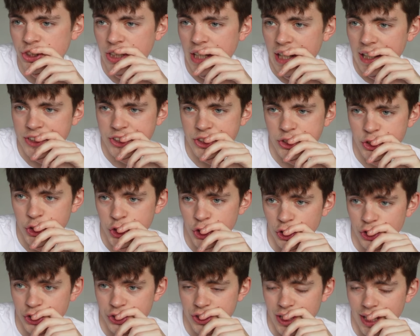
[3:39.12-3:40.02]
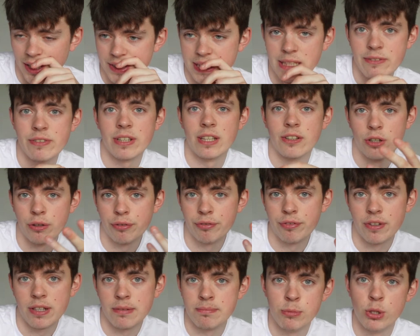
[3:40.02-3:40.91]
starts, Shaw starts, given they're all
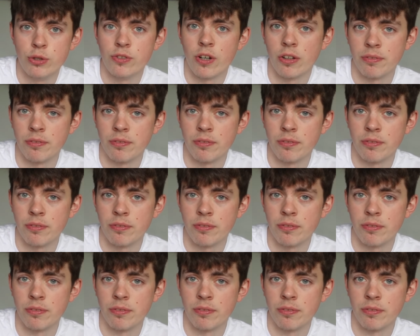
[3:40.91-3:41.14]
fit. Move